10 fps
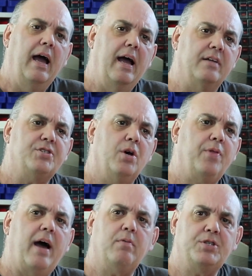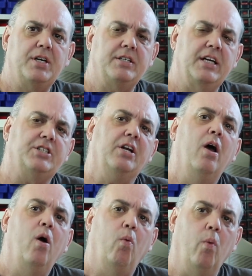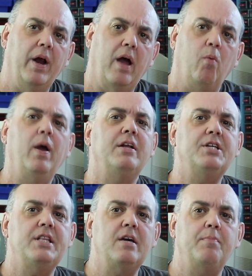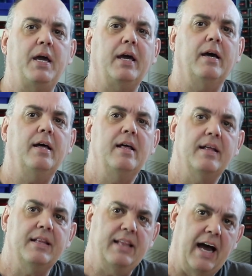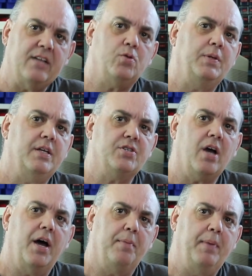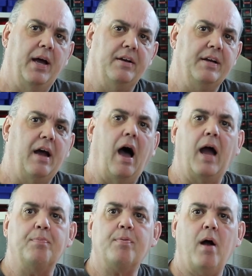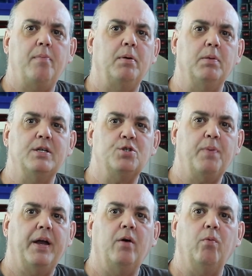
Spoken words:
And so that was the intention. When I went to the Amiga, that's when this got abandoned. I probably spent